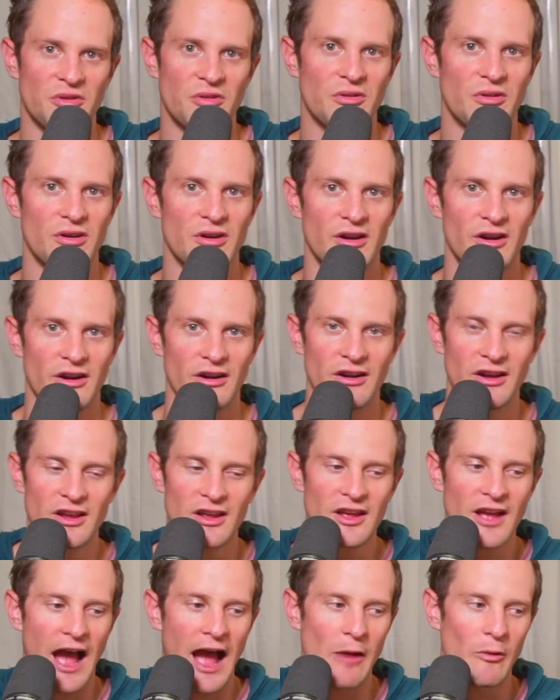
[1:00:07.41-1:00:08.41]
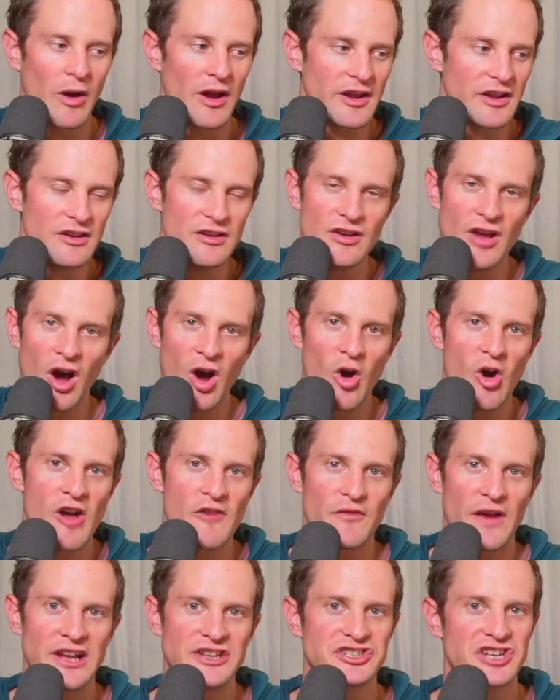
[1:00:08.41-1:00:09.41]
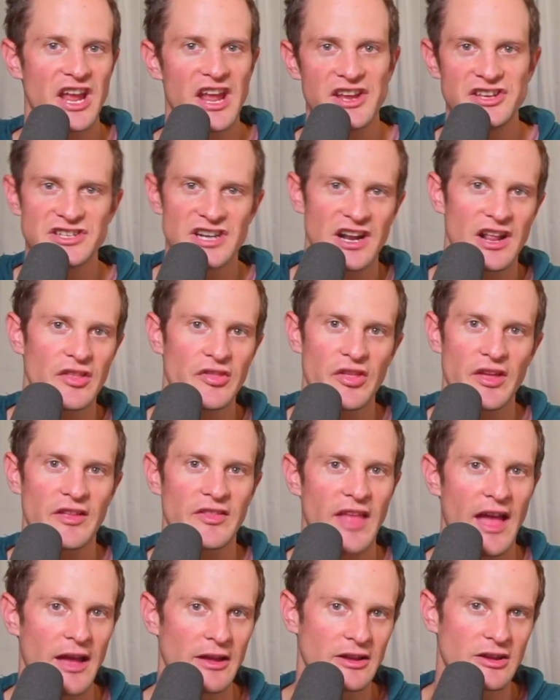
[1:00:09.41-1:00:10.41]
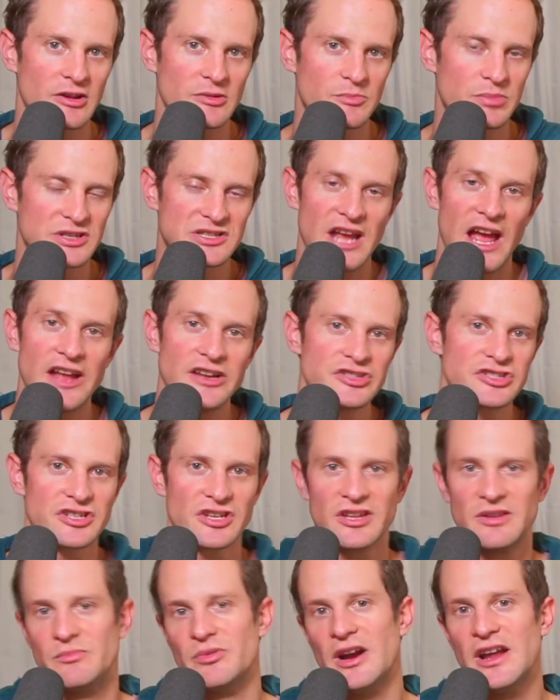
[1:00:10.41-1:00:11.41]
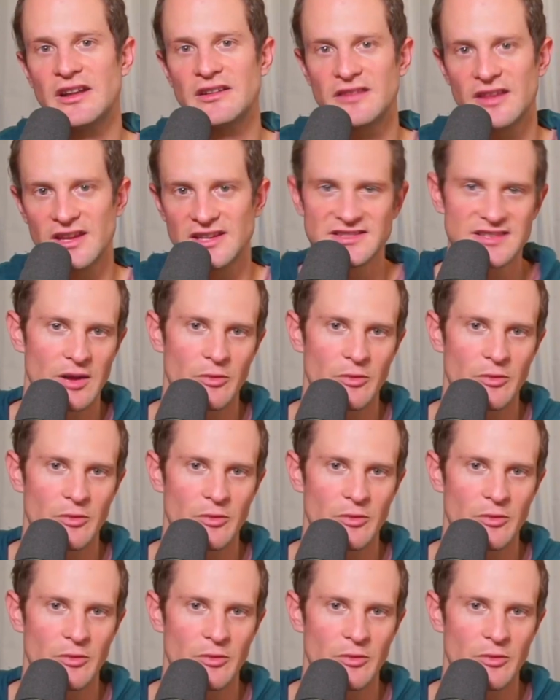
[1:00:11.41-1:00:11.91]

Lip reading: or I want to know if I change anything that could potentially break this.